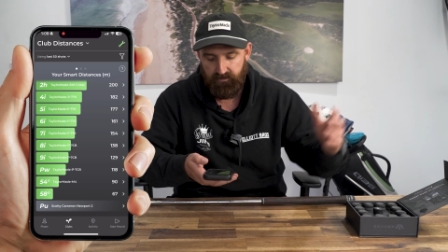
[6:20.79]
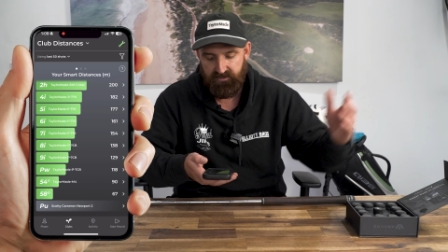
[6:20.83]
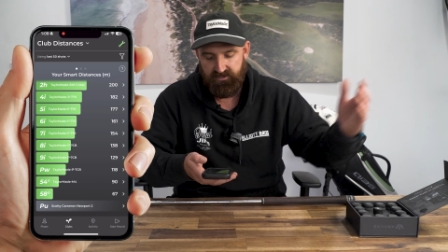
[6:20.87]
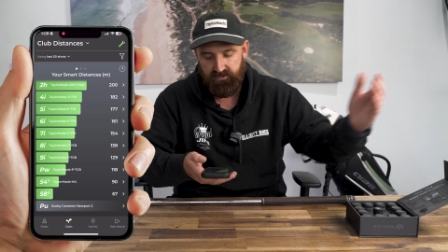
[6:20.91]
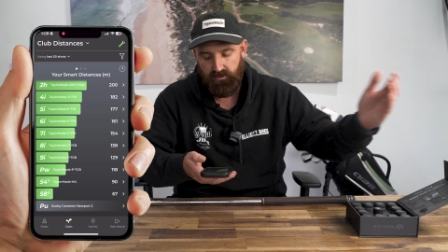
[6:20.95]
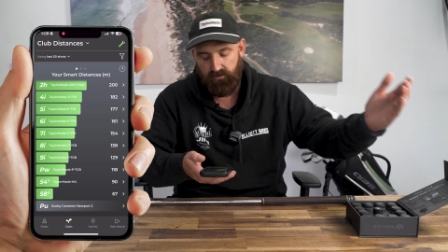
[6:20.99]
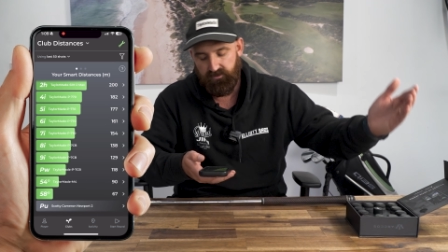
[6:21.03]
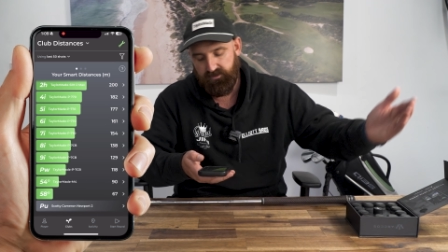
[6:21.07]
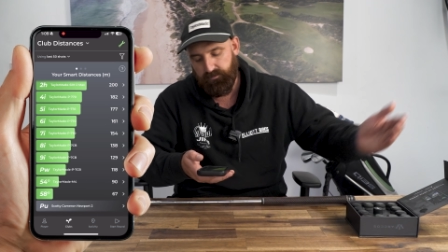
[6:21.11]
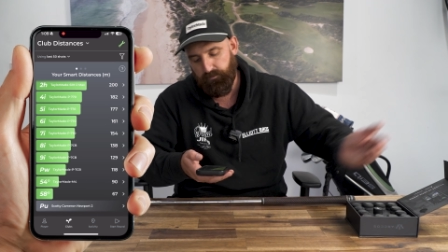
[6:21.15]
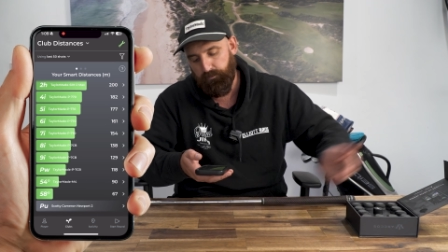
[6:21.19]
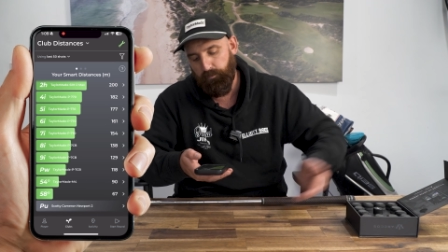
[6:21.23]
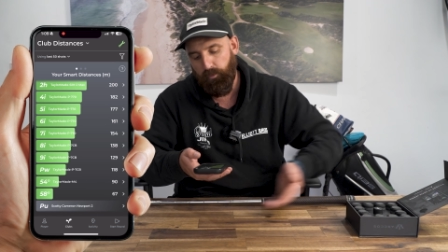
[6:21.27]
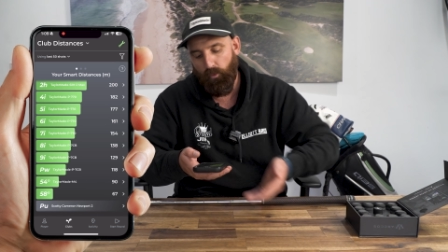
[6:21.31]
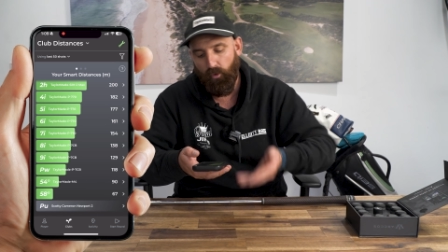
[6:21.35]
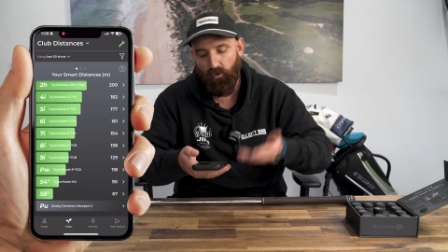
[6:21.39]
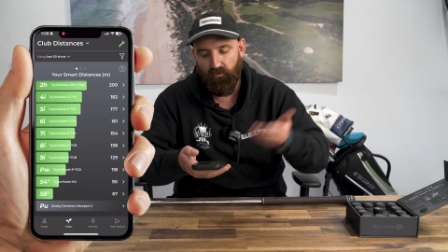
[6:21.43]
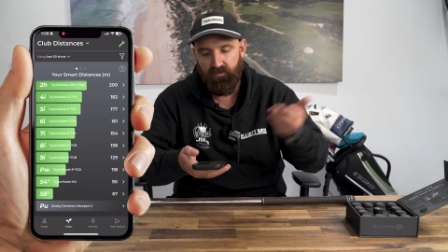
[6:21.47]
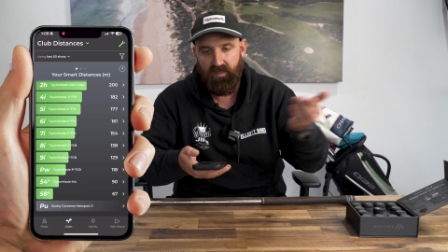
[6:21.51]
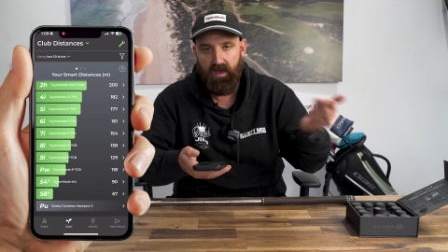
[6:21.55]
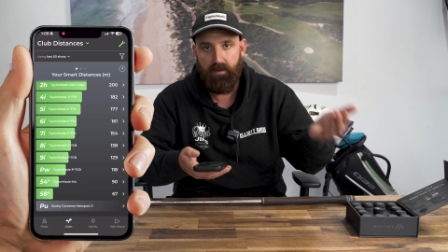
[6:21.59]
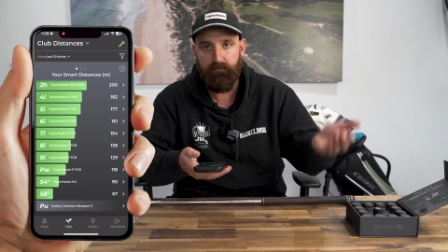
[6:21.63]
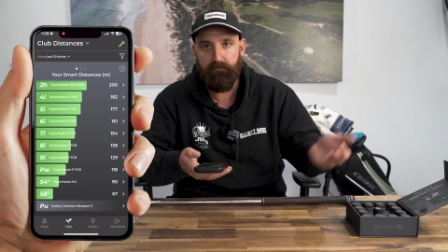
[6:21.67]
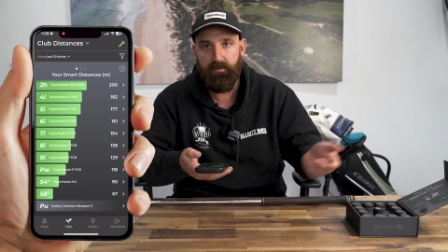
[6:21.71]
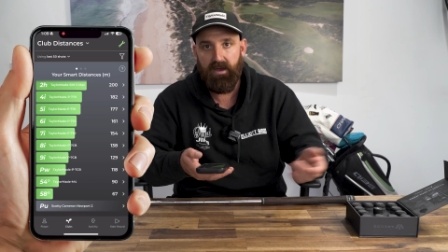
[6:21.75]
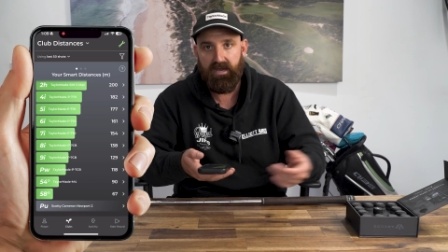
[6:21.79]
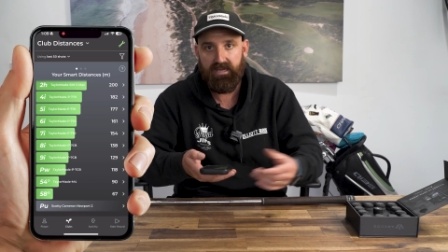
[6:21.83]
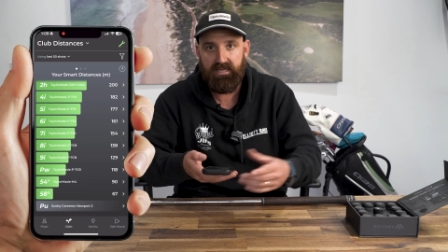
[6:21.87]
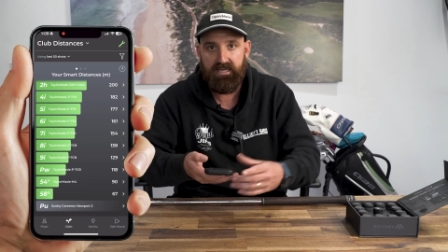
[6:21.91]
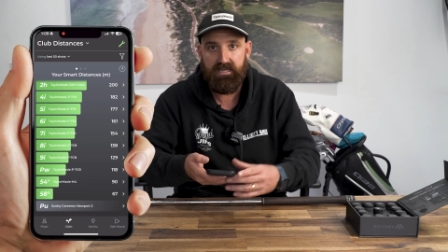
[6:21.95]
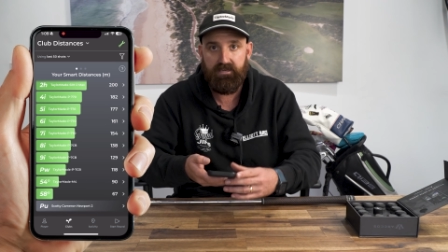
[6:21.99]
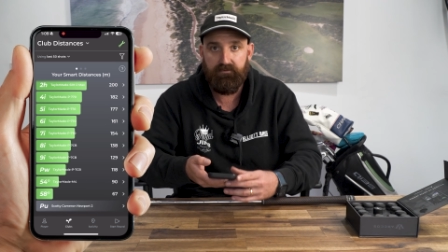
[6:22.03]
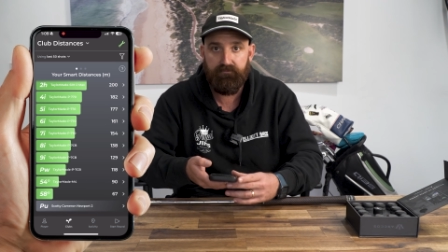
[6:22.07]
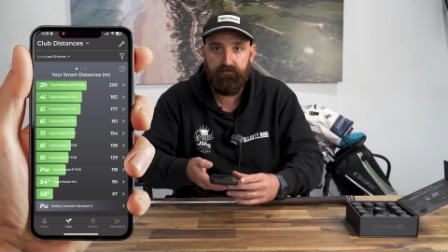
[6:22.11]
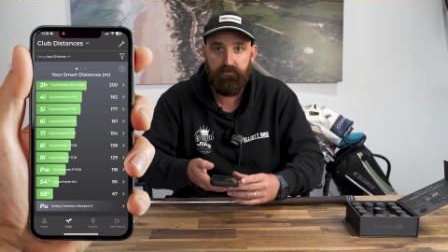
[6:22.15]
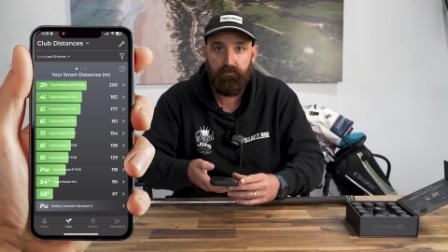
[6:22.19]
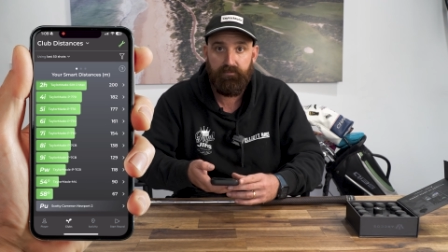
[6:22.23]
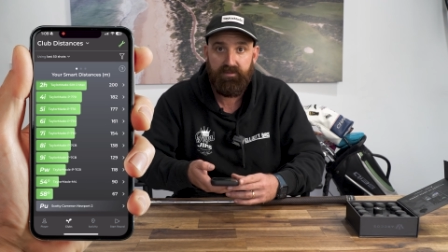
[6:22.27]
So it's brought that back
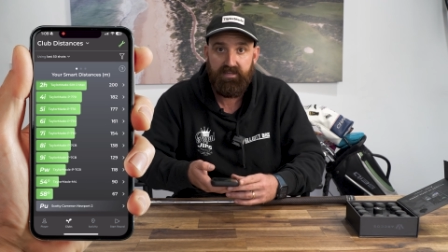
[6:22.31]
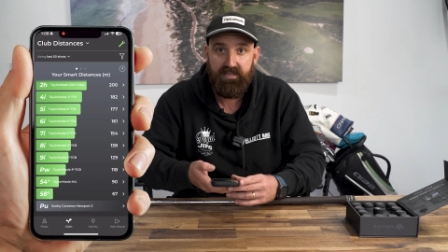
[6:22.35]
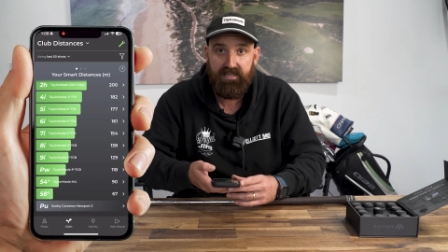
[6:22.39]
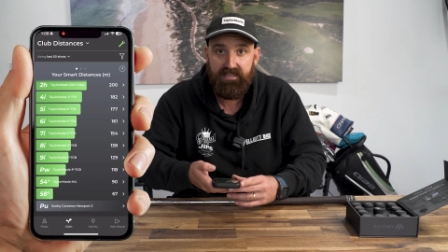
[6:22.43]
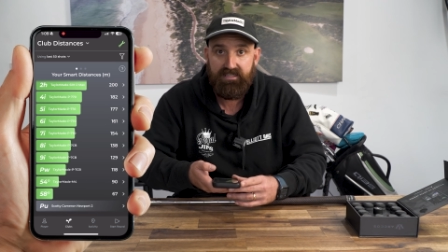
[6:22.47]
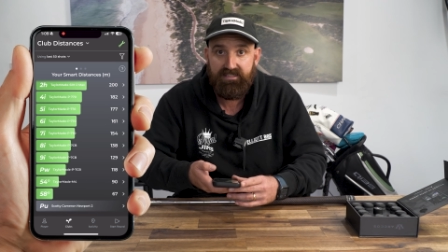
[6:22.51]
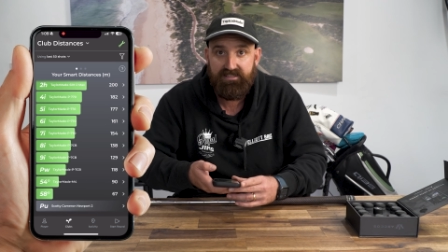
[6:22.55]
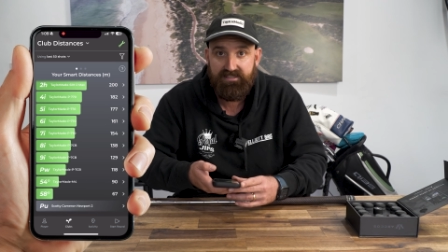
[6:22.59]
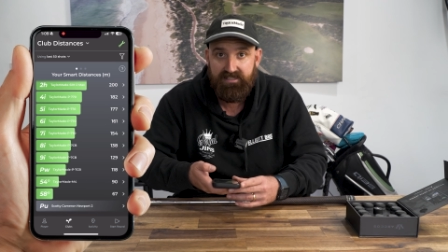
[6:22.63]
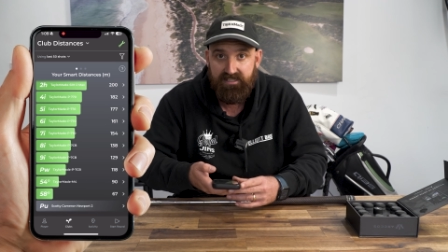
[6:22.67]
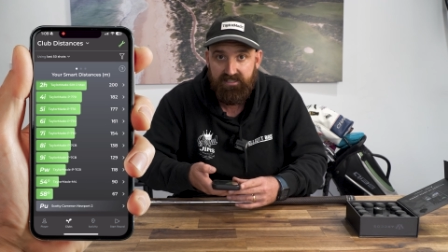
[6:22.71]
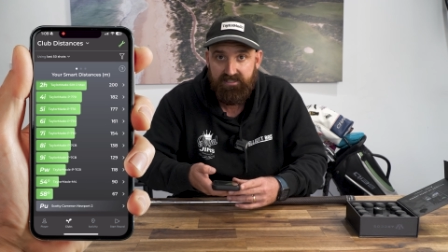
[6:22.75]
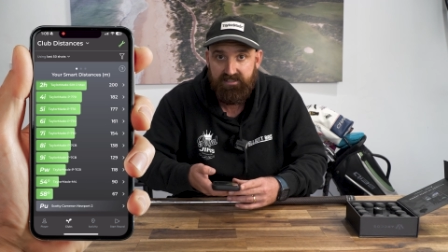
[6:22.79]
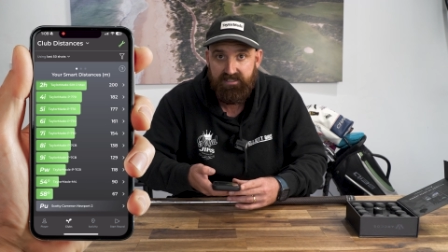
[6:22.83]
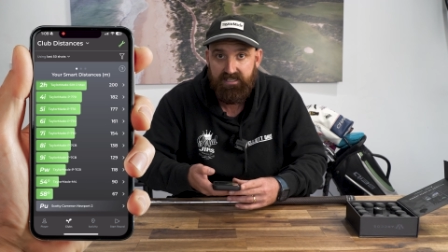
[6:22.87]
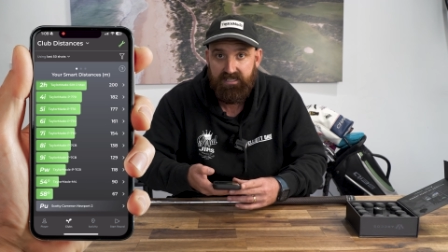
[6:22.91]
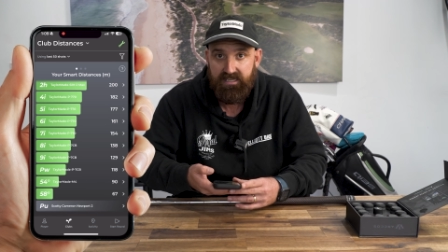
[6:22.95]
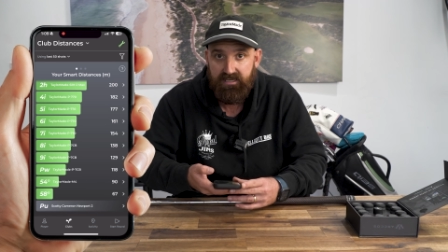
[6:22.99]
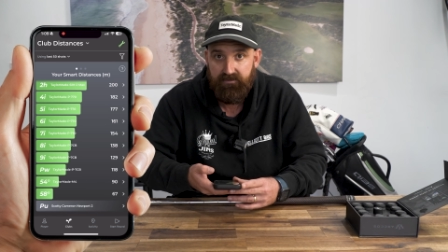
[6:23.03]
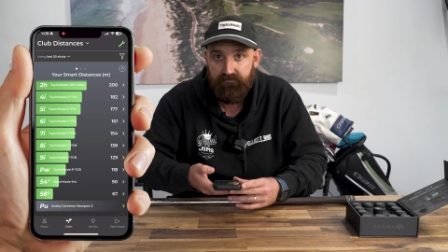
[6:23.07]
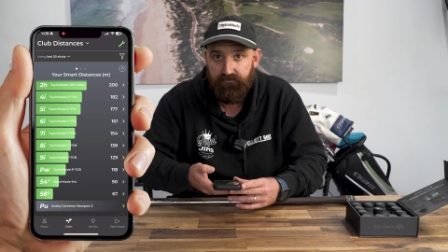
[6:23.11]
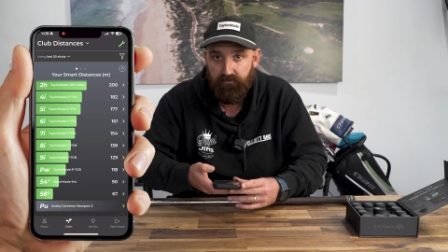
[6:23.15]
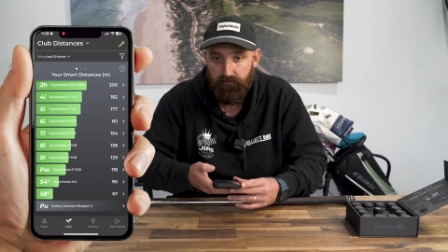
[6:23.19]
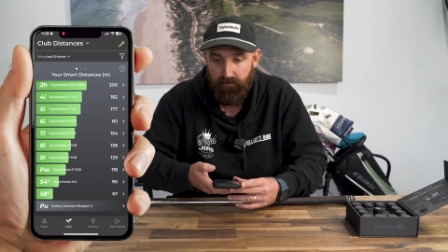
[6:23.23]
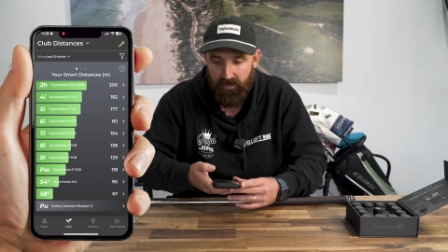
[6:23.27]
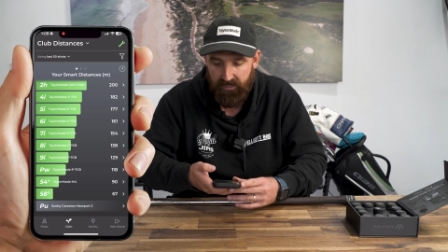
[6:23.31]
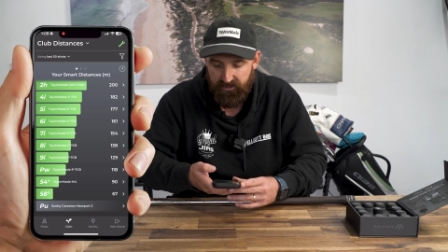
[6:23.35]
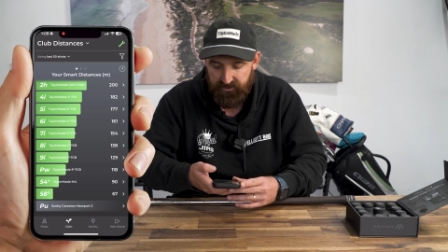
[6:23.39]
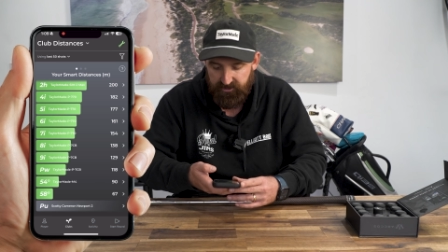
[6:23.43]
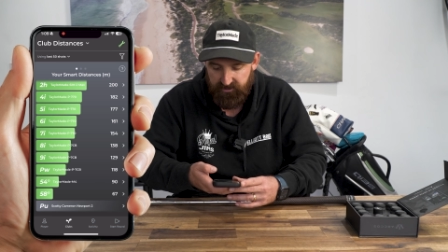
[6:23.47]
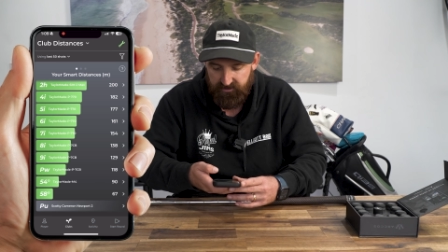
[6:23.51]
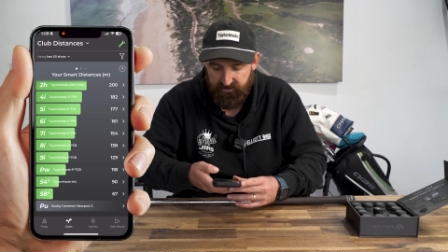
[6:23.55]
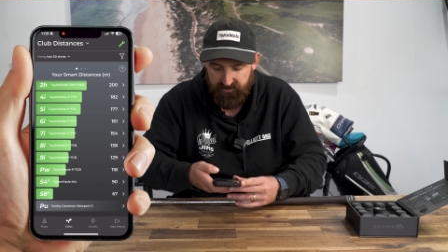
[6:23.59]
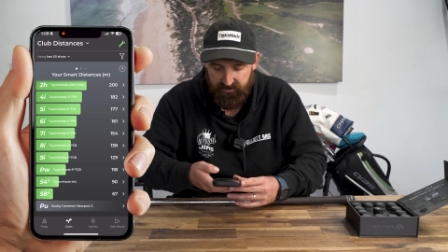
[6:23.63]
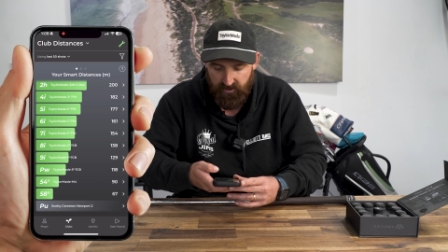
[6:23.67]
in from the existing information.